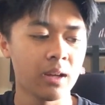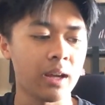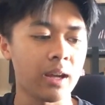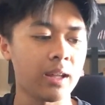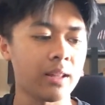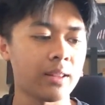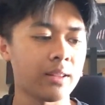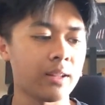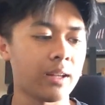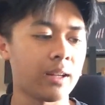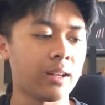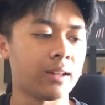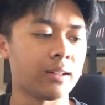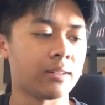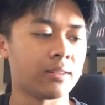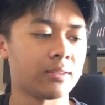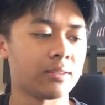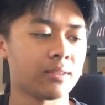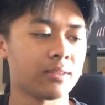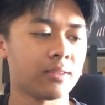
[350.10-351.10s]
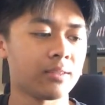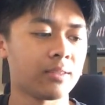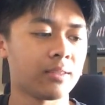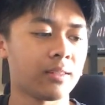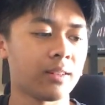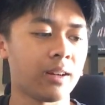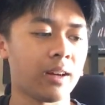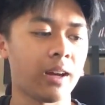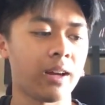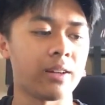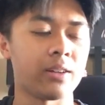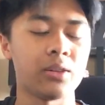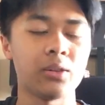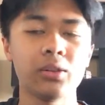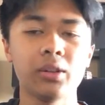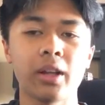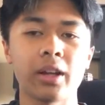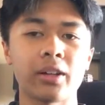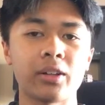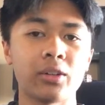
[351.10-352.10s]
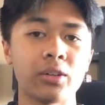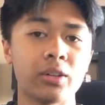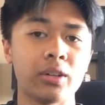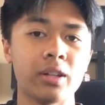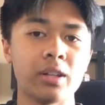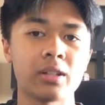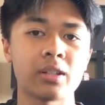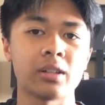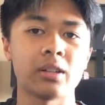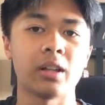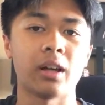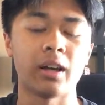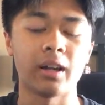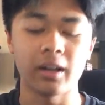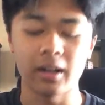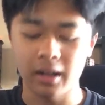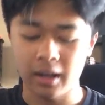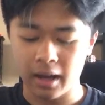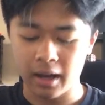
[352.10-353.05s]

and then I do like doing this a lot.